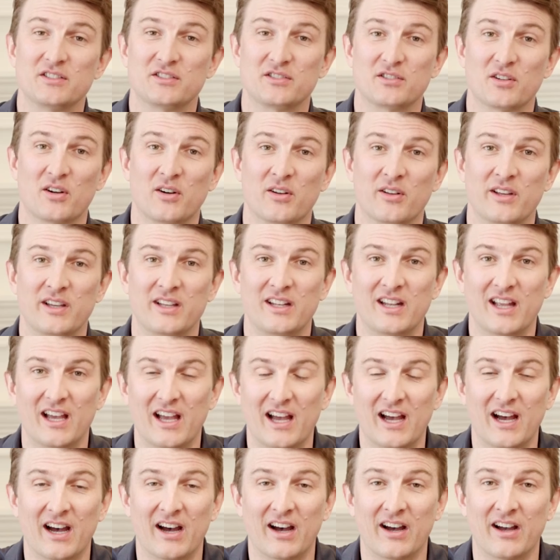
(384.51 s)
installing
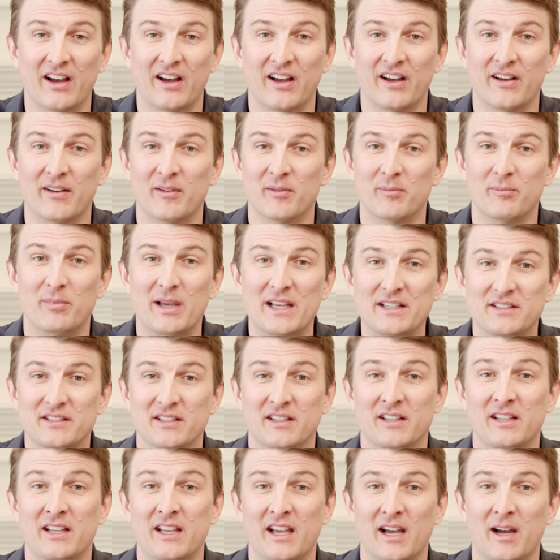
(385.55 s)

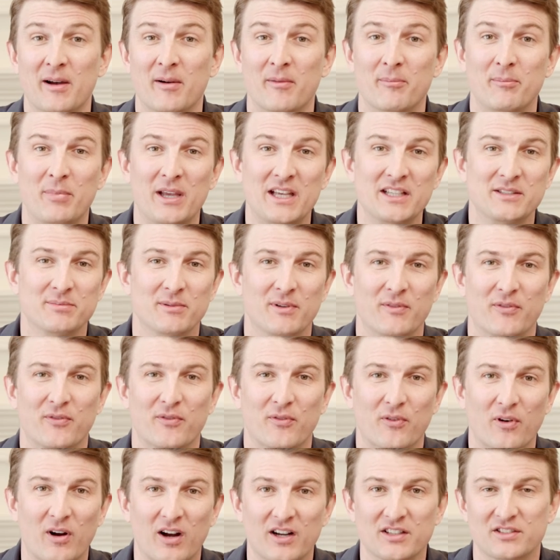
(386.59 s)
basically a basement
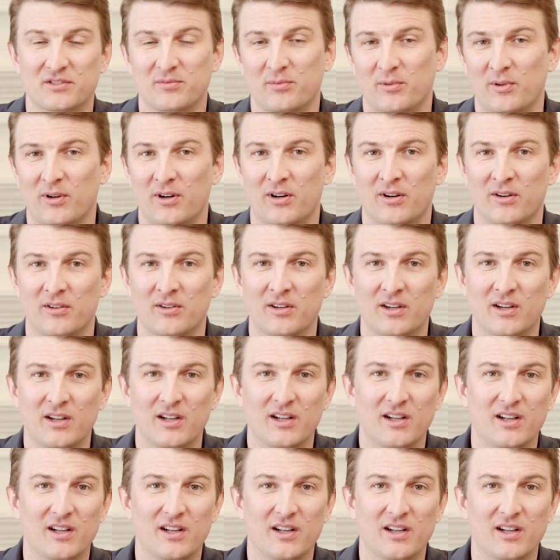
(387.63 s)
frost wall